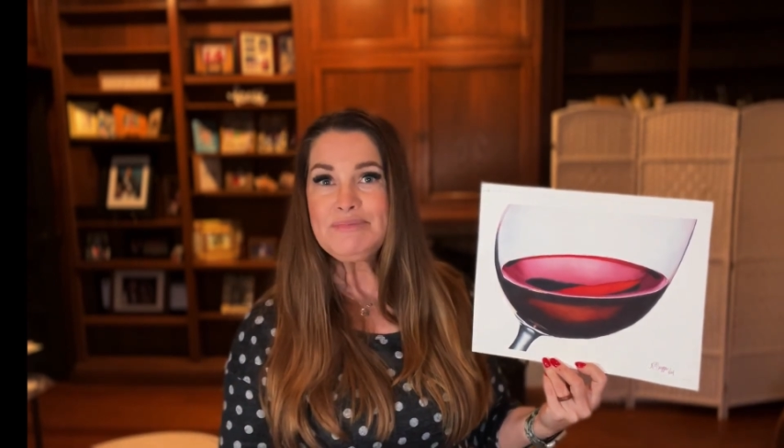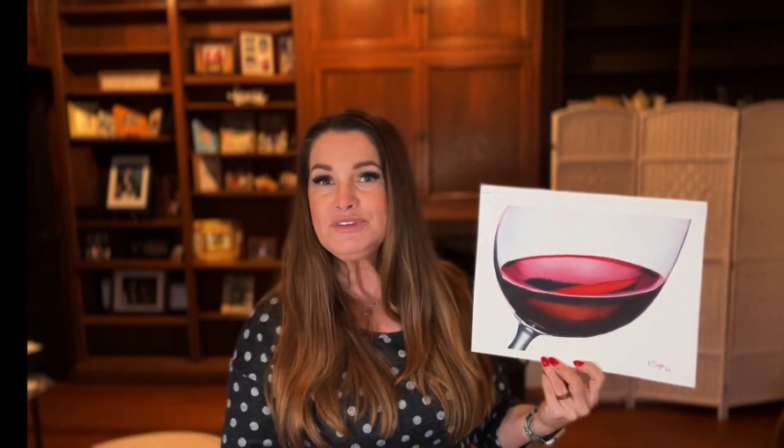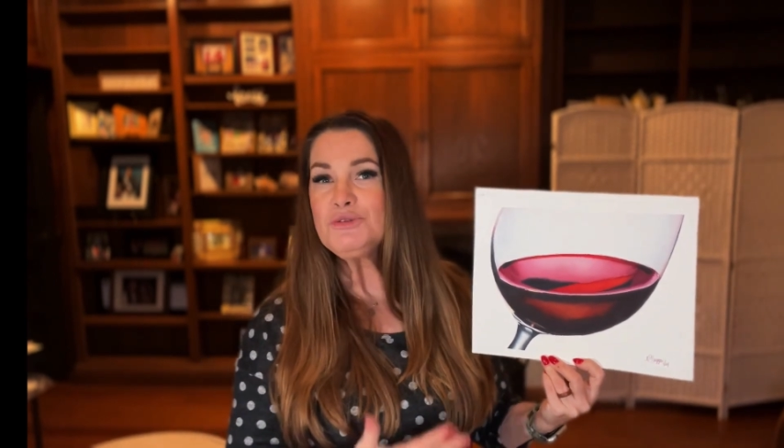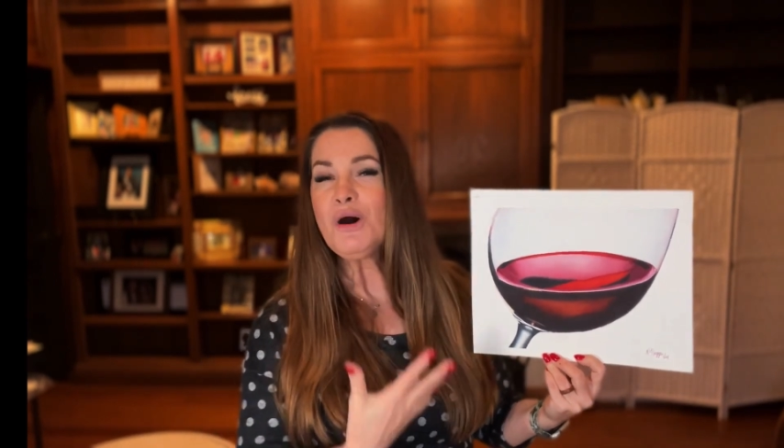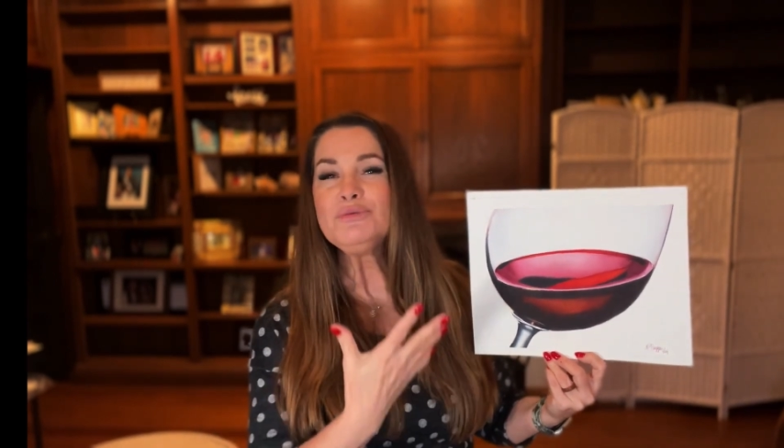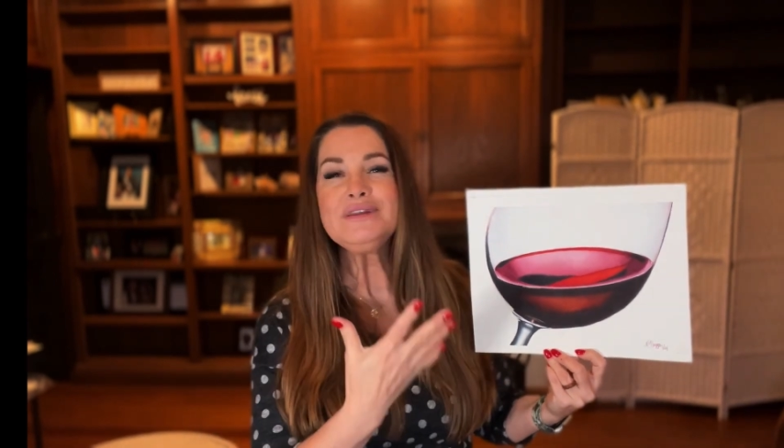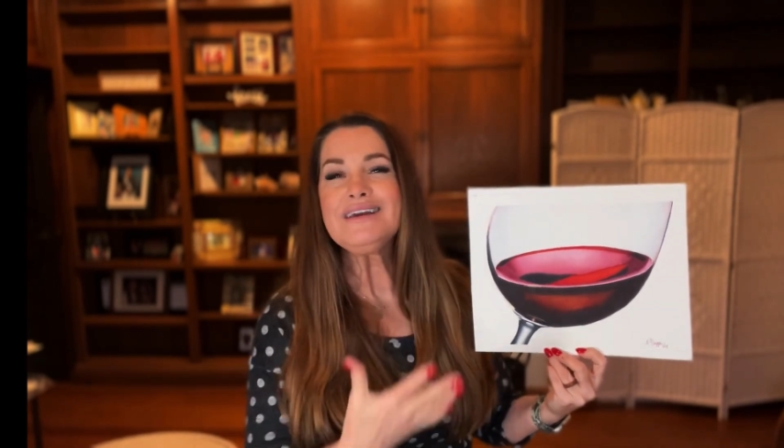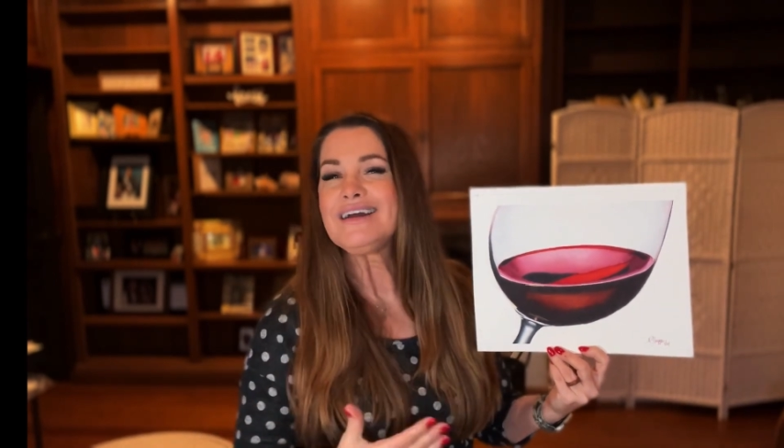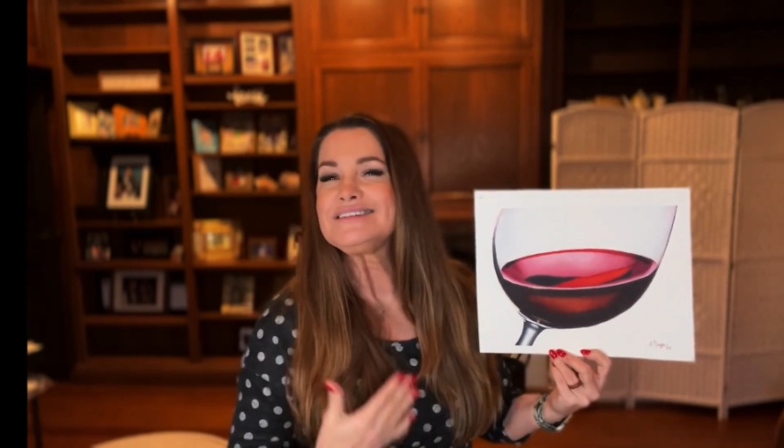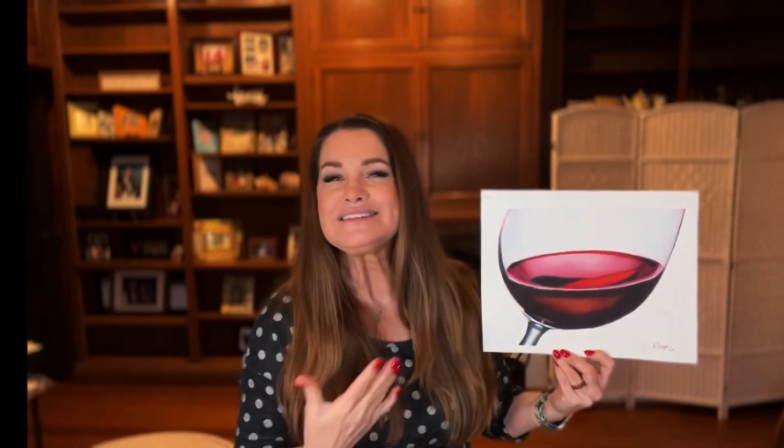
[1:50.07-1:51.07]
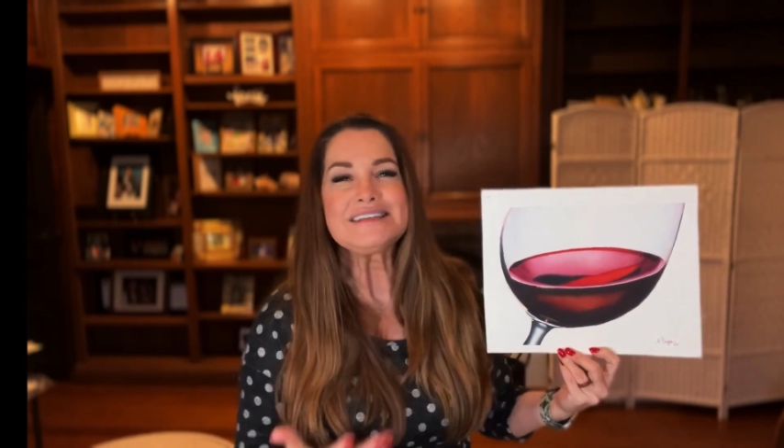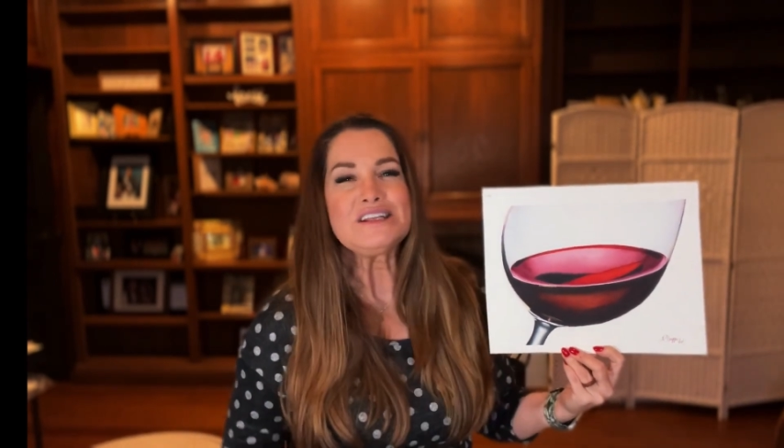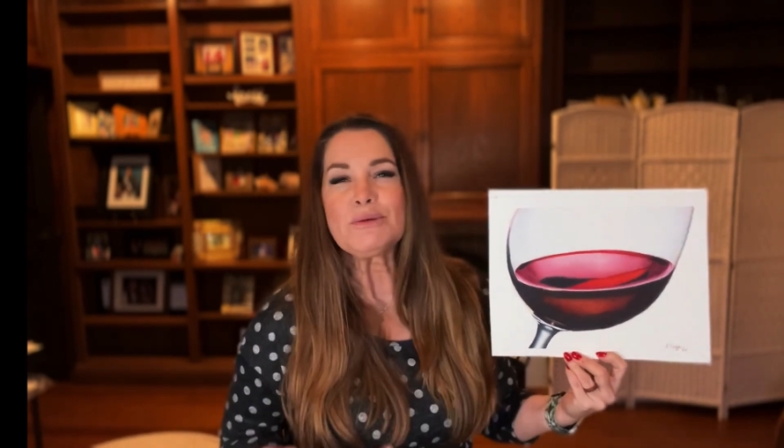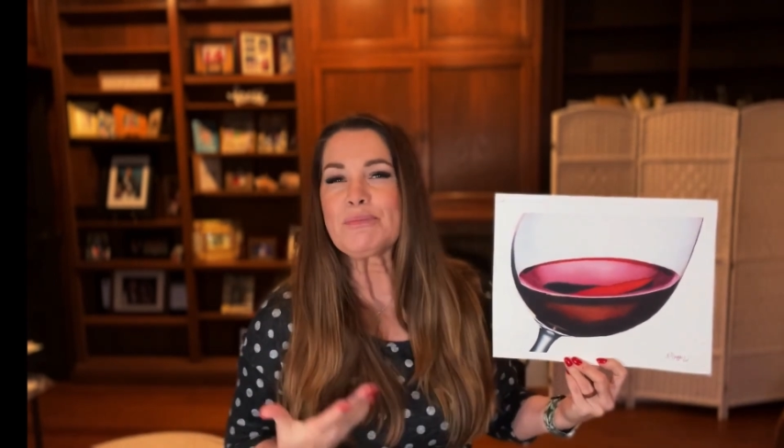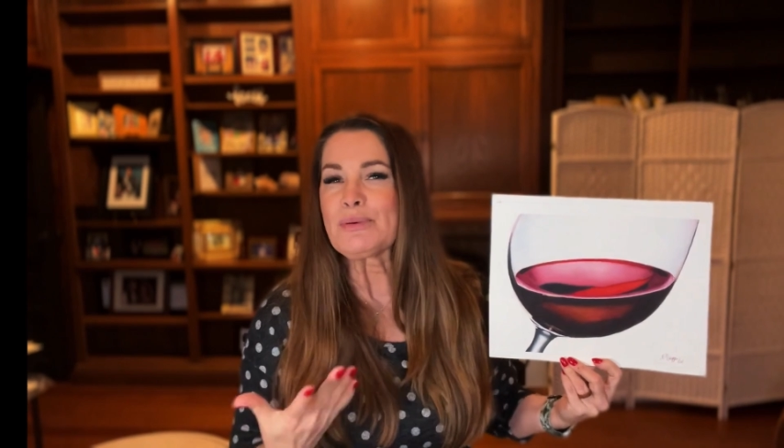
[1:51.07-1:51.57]
you only got to see
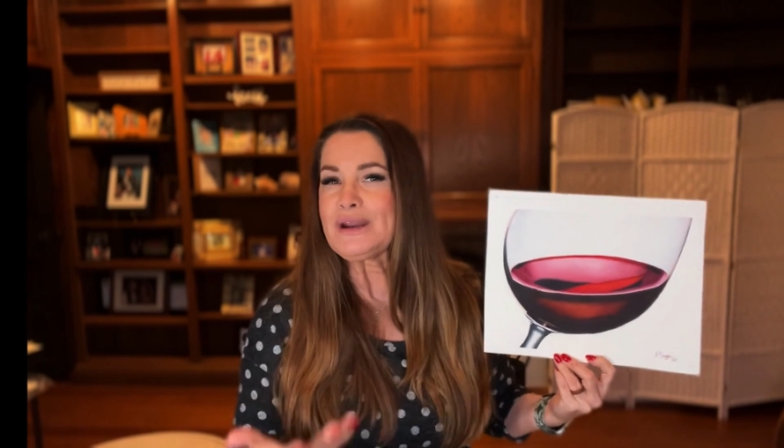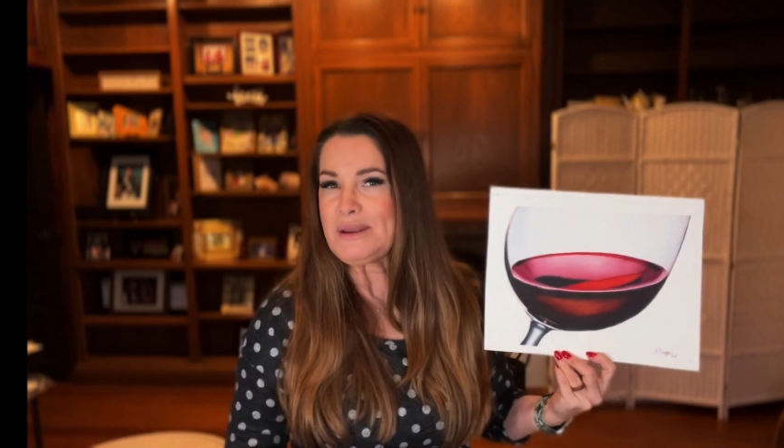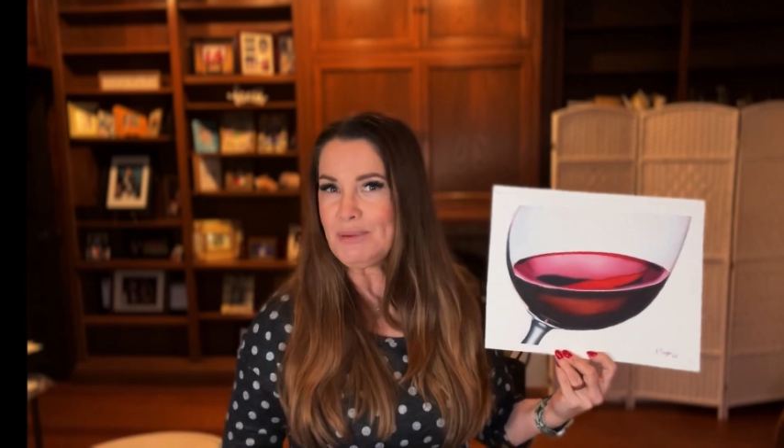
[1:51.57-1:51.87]
the pretty